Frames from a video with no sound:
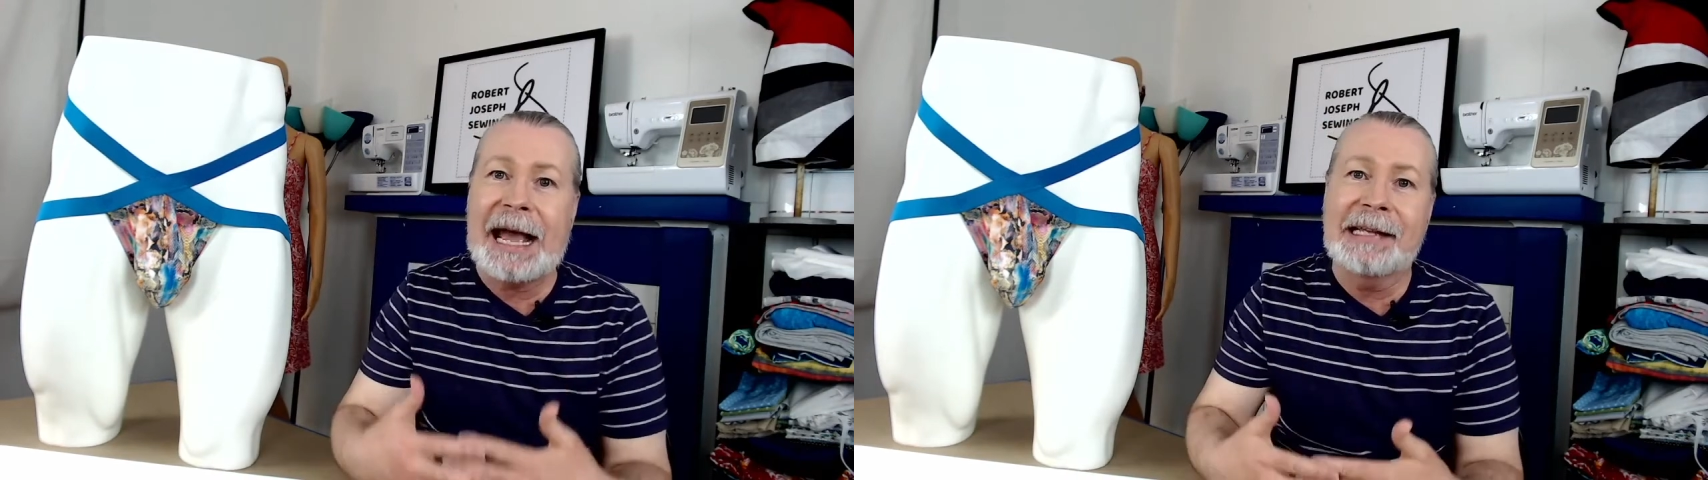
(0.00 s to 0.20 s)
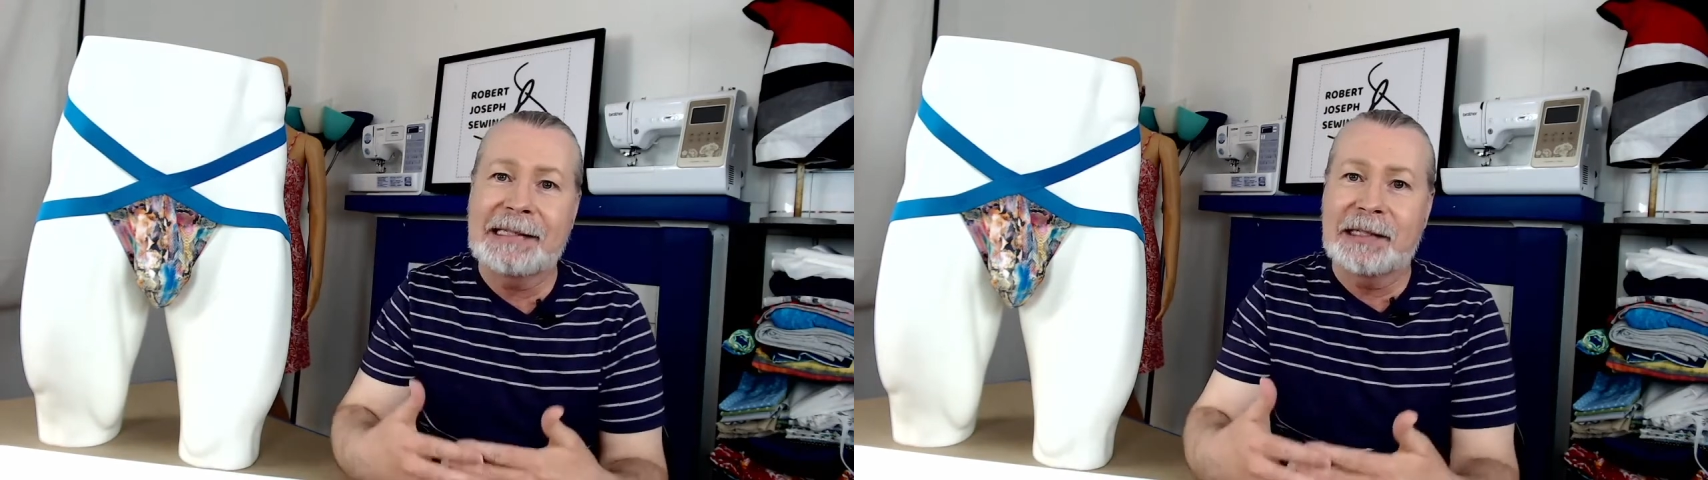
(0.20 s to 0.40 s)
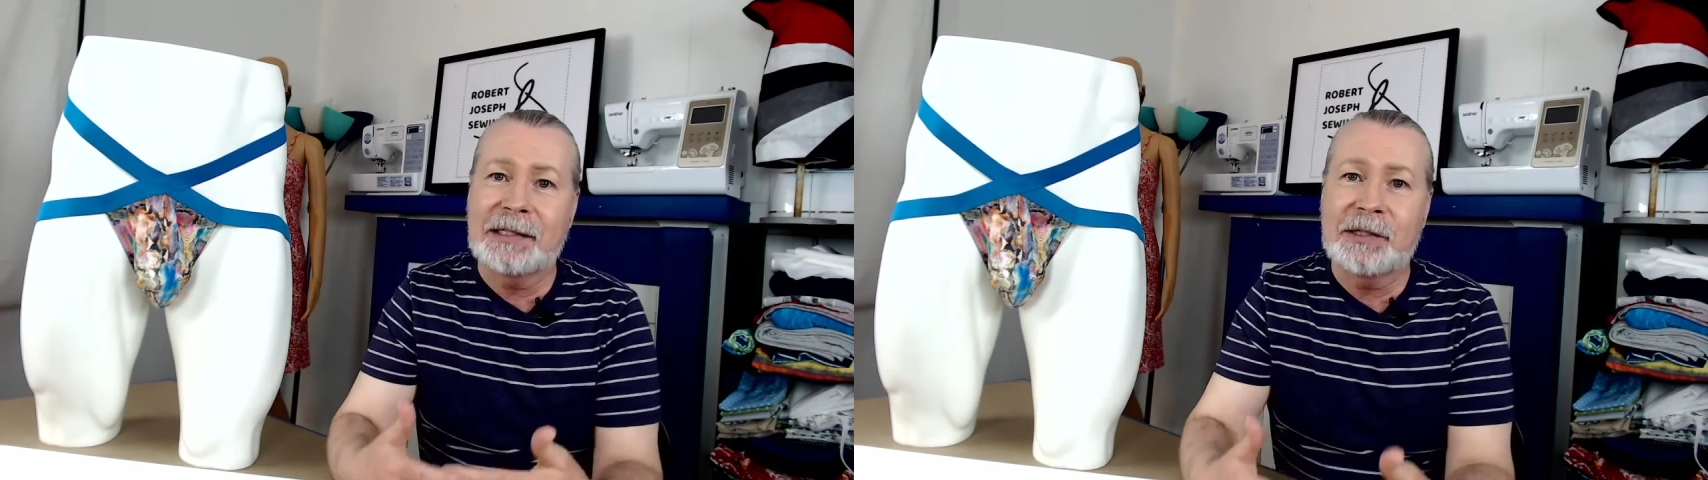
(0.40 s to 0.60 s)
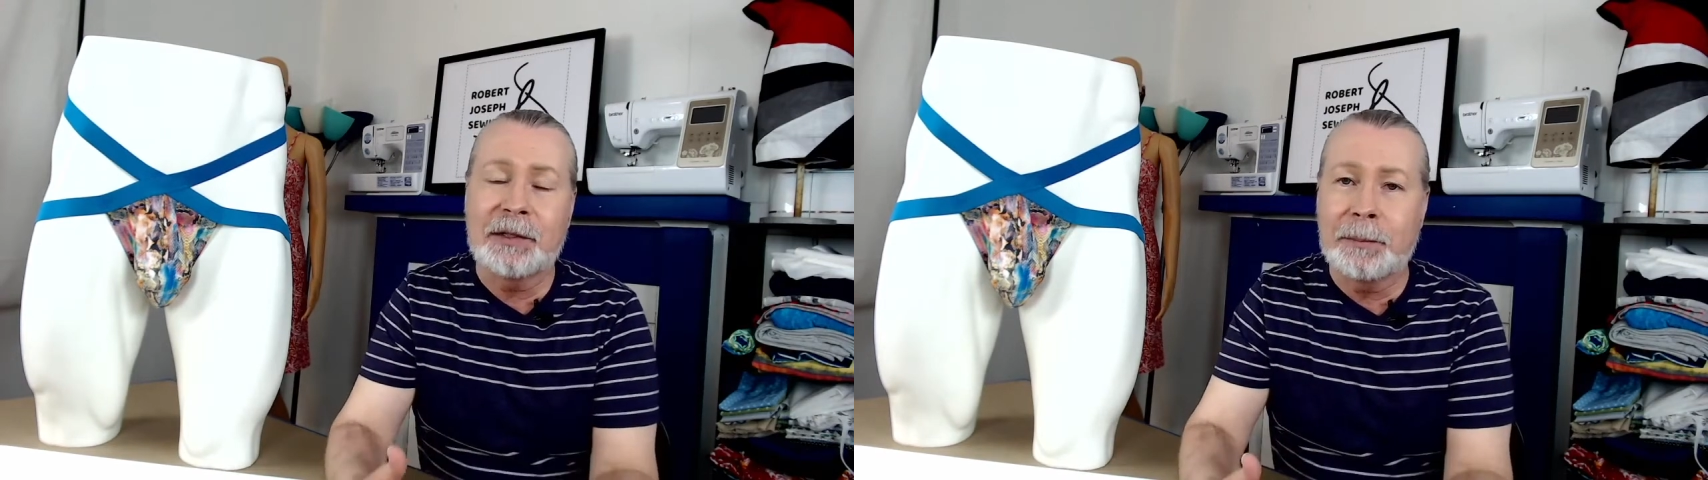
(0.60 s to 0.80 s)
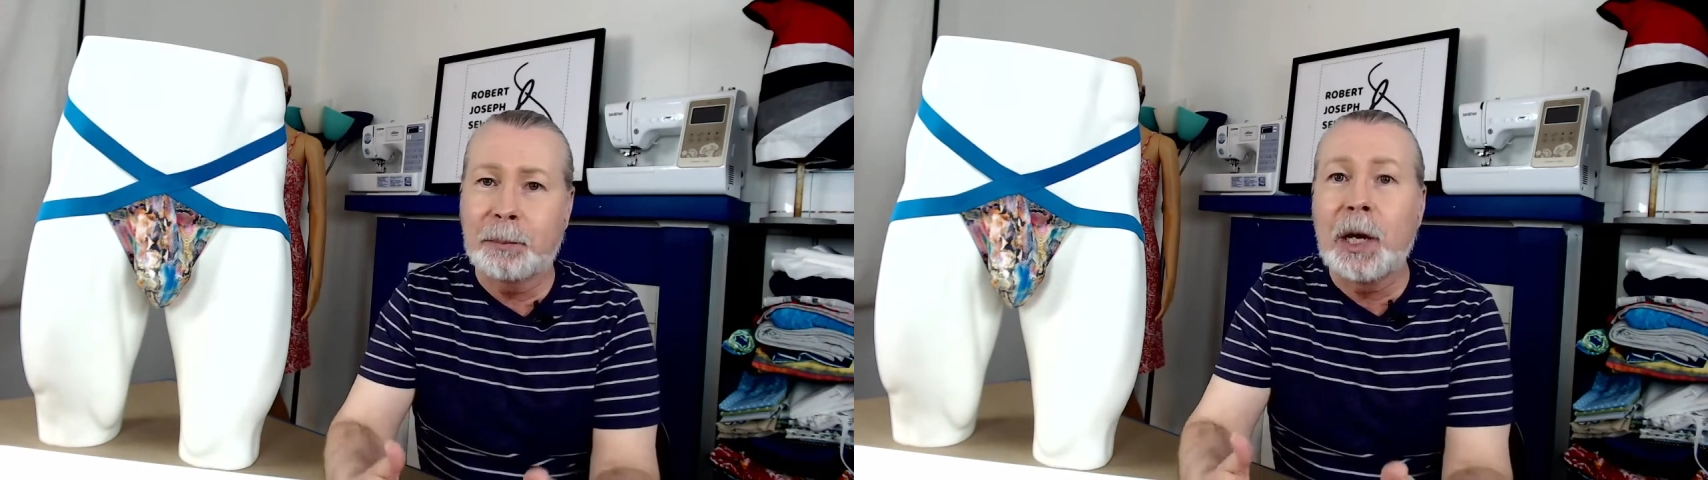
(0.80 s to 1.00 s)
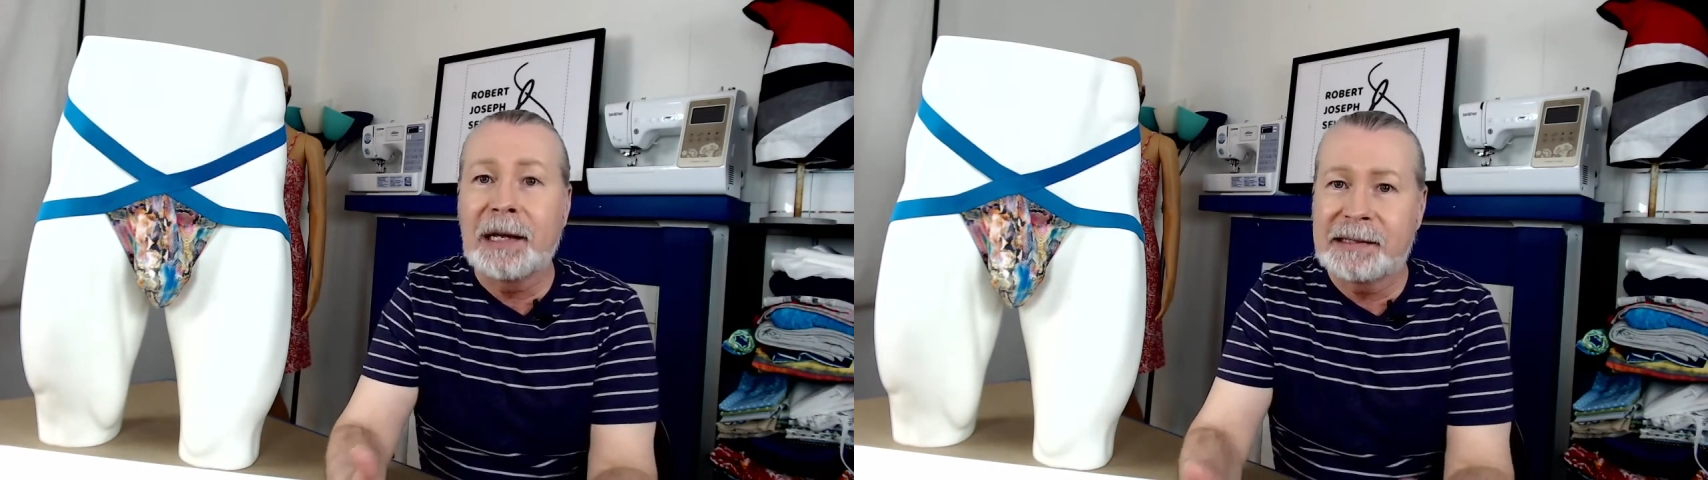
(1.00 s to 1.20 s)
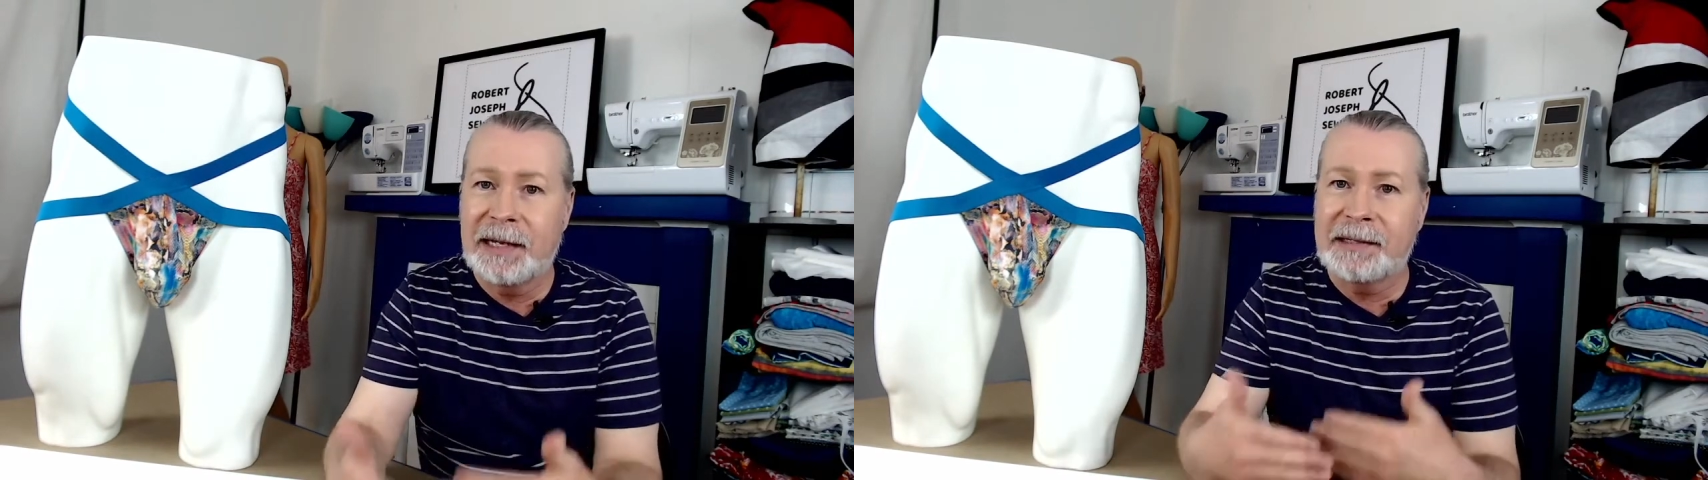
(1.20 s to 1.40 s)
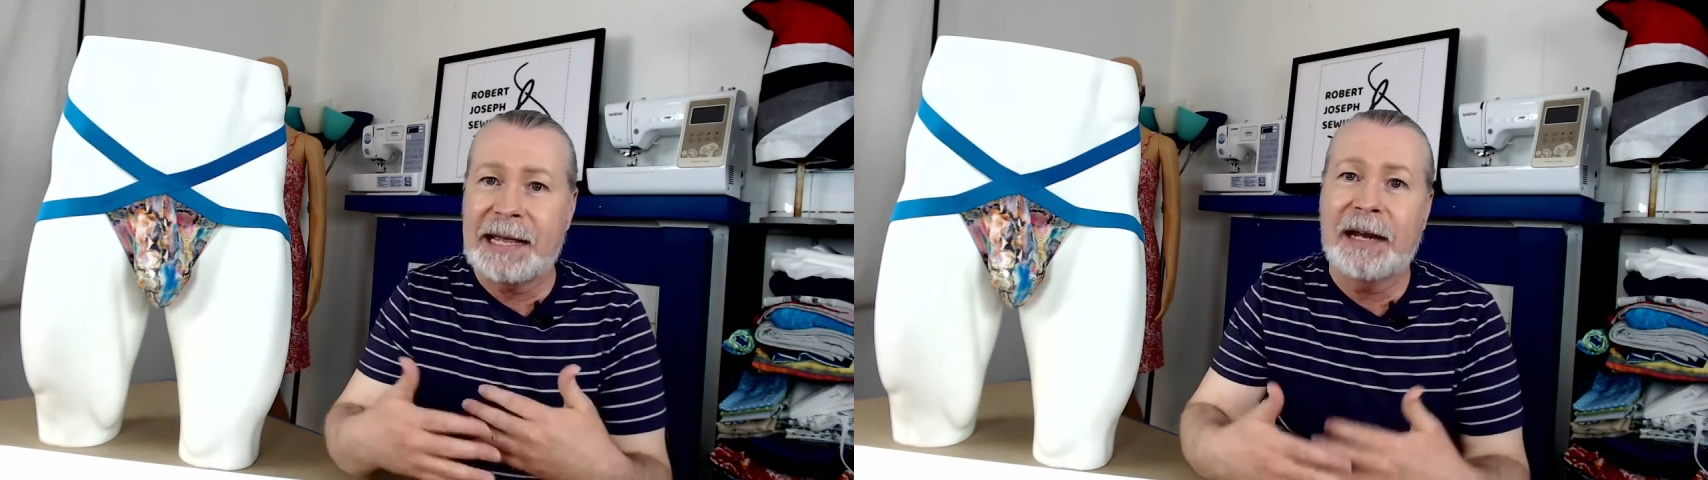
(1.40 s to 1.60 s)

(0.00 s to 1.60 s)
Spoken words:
as a certain process